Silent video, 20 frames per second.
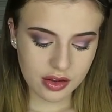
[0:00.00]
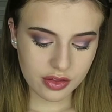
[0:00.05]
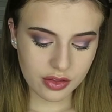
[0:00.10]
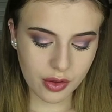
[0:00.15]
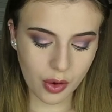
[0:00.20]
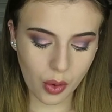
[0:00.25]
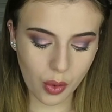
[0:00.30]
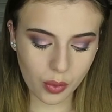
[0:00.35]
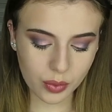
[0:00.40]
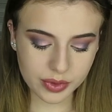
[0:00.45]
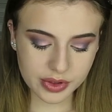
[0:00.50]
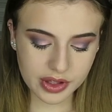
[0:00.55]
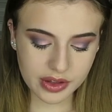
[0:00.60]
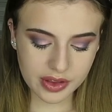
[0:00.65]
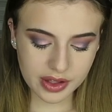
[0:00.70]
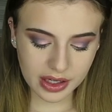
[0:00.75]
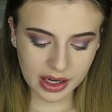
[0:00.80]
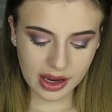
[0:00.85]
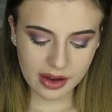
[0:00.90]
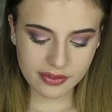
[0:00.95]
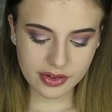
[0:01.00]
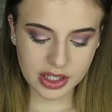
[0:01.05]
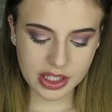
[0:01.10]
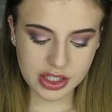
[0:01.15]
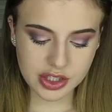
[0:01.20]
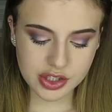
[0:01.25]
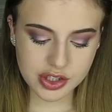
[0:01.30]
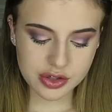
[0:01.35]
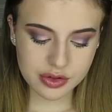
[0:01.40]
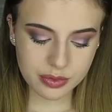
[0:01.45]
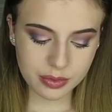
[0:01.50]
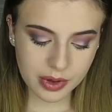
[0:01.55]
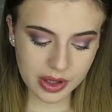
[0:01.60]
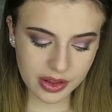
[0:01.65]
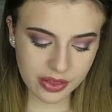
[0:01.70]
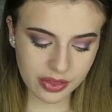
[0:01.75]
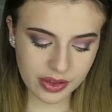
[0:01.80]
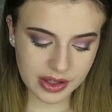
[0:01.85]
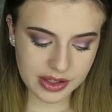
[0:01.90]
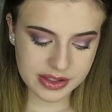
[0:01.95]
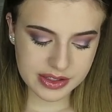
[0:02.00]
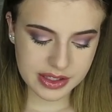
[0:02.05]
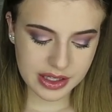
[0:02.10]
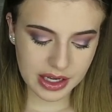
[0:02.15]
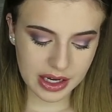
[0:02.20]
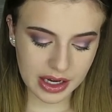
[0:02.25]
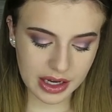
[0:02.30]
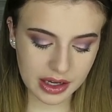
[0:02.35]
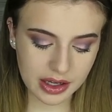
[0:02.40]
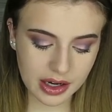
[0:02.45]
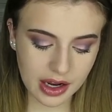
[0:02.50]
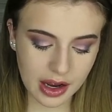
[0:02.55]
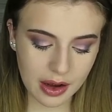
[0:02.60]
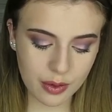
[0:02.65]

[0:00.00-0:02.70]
the only thing I have an issue with is that